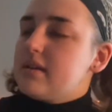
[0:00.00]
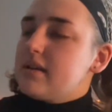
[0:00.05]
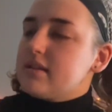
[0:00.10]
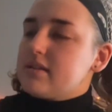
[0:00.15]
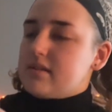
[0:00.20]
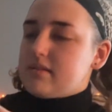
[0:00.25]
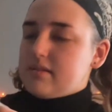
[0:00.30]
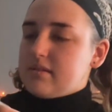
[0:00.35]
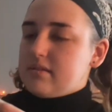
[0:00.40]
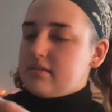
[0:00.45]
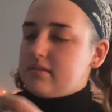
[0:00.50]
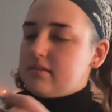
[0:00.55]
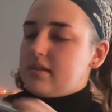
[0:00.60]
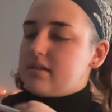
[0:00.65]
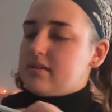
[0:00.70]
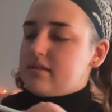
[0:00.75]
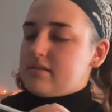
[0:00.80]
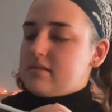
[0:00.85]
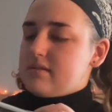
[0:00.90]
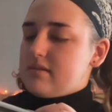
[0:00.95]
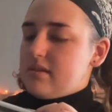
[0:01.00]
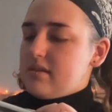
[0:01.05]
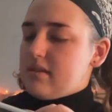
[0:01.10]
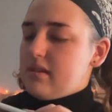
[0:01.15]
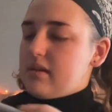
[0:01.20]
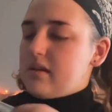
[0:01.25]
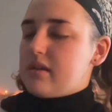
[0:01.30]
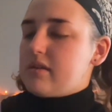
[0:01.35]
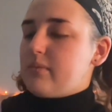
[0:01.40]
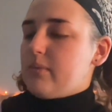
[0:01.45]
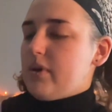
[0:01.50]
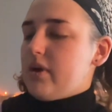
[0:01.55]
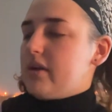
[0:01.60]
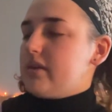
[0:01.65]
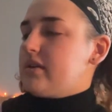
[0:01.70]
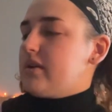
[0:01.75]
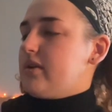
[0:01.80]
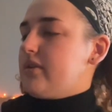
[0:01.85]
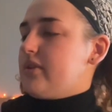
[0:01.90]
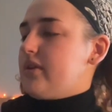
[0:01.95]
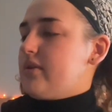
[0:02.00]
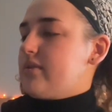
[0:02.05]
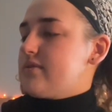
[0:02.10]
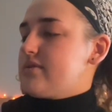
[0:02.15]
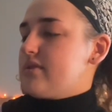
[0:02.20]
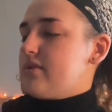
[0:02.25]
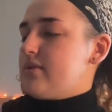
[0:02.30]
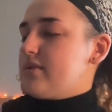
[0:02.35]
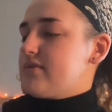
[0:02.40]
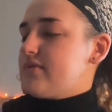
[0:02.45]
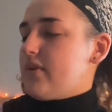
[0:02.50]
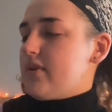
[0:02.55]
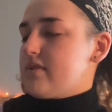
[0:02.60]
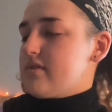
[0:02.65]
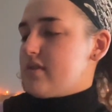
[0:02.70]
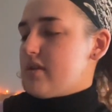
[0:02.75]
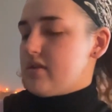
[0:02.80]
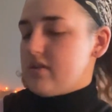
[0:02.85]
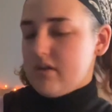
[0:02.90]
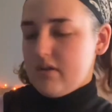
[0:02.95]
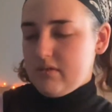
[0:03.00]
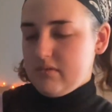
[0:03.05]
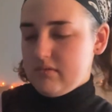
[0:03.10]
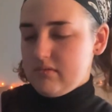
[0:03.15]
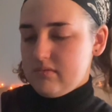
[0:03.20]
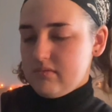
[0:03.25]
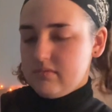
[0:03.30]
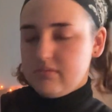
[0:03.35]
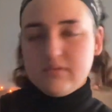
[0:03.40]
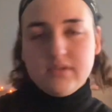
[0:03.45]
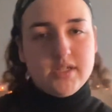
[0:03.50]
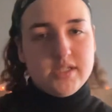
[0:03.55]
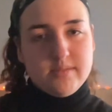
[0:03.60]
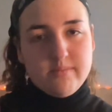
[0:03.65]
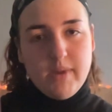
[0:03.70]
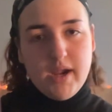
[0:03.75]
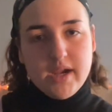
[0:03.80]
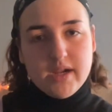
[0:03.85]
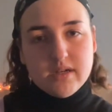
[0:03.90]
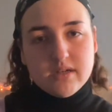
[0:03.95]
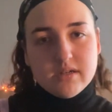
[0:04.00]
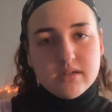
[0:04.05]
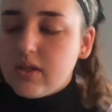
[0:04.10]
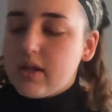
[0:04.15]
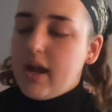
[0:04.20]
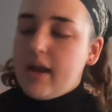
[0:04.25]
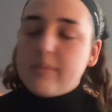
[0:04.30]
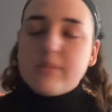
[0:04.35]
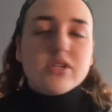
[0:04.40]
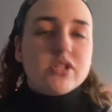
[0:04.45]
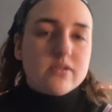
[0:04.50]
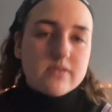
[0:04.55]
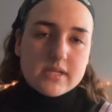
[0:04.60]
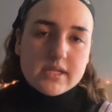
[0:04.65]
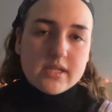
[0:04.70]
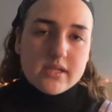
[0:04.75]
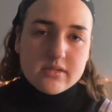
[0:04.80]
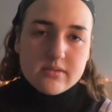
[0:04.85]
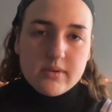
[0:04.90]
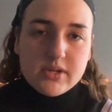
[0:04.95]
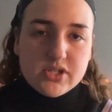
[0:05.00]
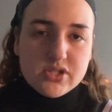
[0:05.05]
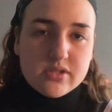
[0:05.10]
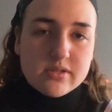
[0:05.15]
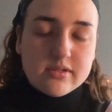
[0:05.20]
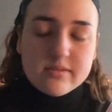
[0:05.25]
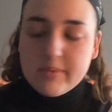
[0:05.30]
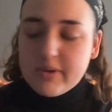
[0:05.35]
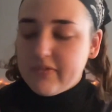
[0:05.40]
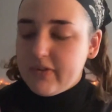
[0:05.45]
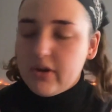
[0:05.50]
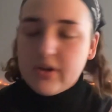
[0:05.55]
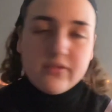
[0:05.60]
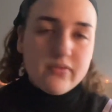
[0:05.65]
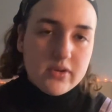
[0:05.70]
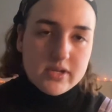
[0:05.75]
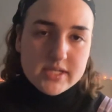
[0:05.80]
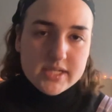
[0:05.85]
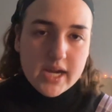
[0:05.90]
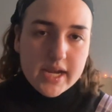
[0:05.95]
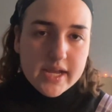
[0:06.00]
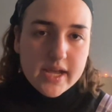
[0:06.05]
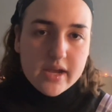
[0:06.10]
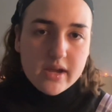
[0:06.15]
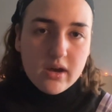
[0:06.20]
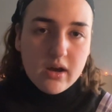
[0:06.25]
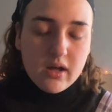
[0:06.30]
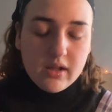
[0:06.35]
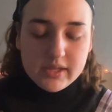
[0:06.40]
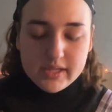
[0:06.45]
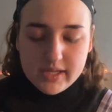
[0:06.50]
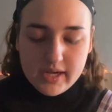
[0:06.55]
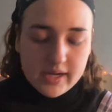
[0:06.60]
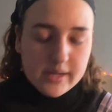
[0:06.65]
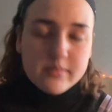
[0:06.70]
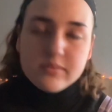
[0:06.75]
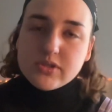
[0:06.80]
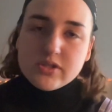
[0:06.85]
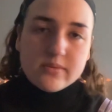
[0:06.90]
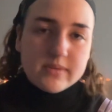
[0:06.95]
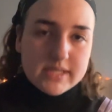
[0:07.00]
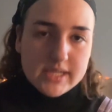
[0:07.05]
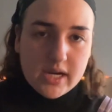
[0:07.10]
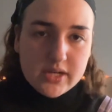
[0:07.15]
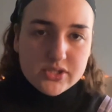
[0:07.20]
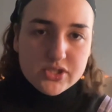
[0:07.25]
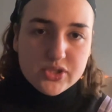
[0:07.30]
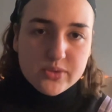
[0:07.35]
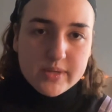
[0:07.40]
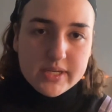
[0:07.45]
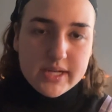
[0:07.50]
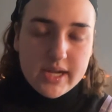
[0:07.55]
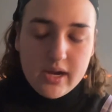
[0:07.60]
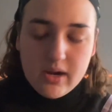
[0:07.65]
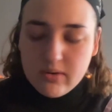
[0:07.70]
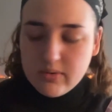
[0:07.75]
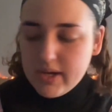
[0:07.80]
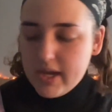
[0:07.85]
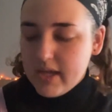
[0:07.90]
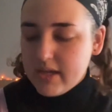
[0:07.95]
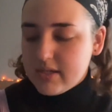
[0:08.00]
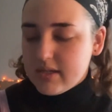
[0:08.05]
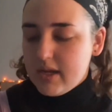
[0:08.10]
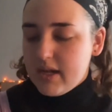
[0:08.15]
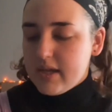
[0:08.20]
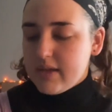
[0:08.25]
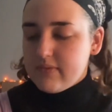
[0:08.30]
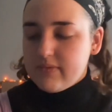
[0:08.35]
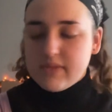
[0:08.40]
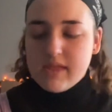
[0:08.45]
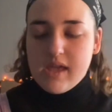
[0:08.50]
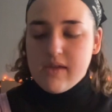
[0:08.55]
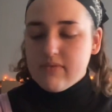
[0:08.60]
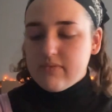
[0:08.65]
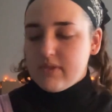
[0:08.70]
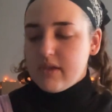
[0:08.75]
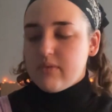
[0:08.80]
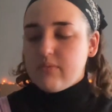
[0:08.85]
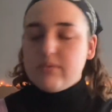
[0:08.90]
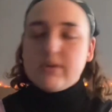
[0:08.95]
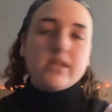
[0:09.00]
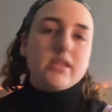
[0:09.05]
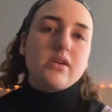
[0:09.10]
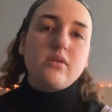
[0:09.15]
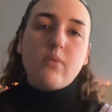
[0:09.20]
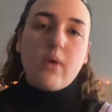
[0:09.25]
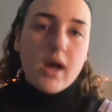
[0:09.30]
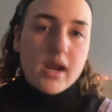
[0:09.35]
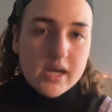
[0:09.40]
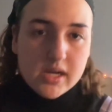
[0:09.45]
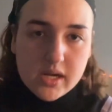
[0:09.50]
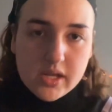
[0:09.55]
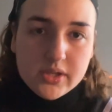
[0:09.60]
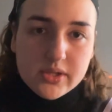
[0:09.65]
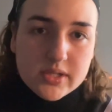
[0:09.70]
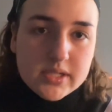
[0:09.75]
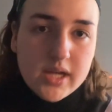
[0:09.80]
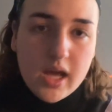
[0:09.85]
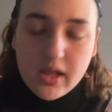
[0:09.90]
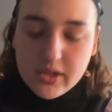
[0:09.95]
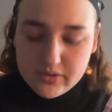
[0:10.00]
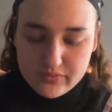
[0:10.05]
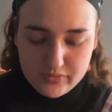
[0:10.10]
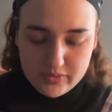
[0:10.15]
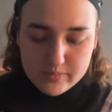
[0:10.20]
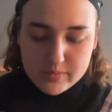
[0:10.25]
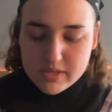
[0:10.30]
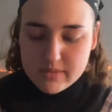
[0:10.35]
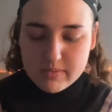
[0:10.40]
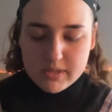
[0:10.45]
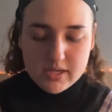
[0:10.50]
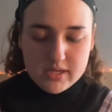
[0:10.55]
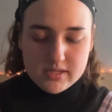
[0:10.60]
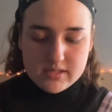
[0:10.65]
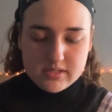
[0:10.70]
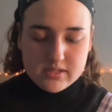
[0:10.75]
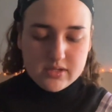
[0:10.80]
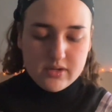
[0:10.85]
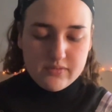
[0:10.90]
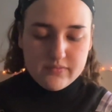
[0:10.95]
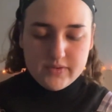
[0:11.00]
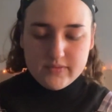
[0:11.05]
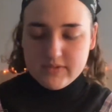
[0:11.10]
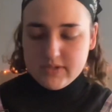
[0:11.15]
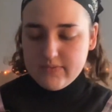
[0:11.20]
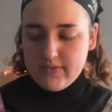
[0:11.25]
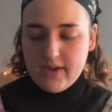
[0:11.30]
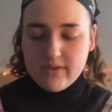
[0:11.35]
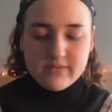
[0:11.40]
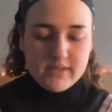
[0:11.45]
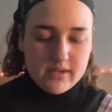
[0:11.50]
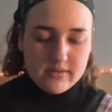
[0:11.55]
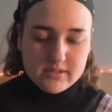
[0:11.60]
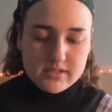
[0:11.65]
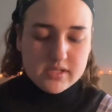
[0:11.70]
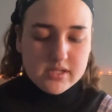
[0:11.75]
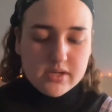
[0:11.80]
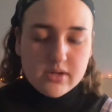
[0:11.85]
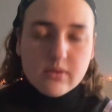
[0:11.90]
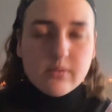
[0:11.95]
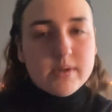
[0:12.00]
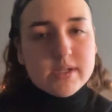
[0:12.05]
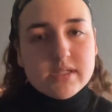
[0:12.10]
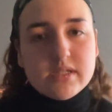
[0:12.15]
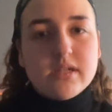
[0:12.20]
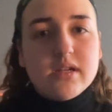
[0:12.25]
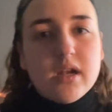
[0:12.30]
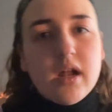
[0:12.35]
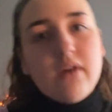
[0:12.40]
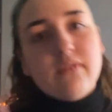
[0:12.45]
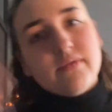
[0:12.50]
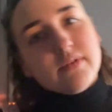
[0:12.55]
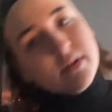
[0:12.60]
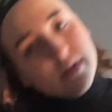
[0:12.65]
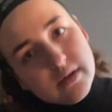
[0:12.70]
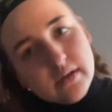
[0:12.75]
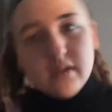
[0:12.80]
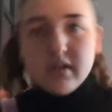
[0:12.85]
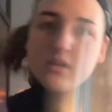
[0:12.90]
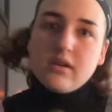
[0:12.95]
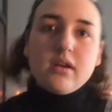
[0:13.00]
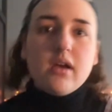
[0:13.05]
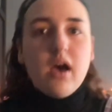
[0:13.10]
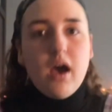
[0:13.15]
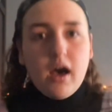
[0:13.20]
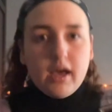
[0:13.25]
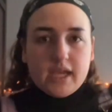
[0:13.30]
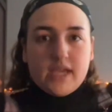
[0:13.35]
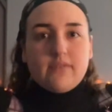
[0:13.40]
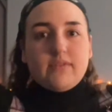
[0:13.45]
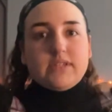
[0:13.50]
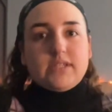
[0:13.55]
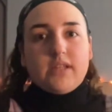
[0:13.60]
it doesn't say that anywhere on here though, so as far as they know, it's mine. Like I've been using this wrench since my very first IA call and I am too attached to it now, and if they really want another dollar from me because you know $55,000 a year wasn't enough, I'll give it to